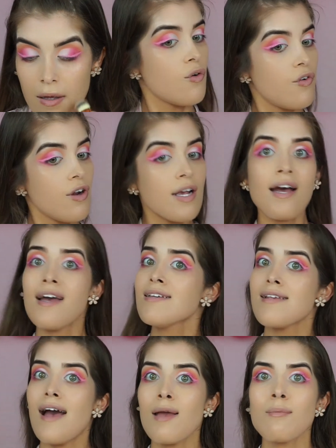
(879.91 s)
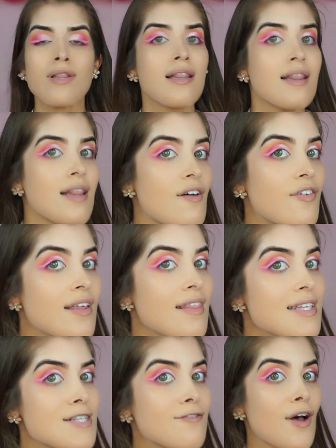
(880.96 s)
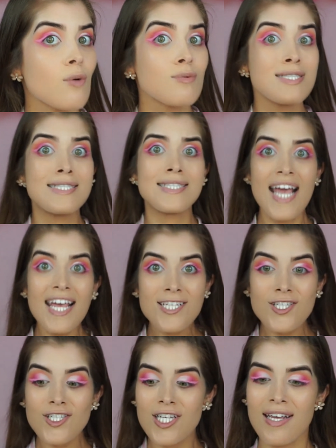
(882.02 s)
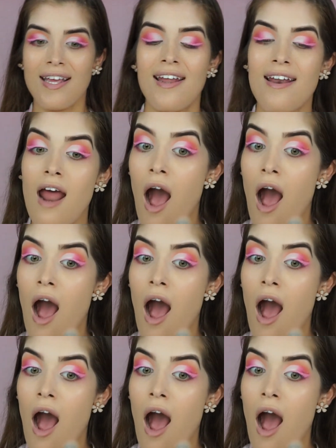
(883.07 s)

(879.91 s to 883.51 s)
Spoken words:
So far, guys, I'm loving this foundation.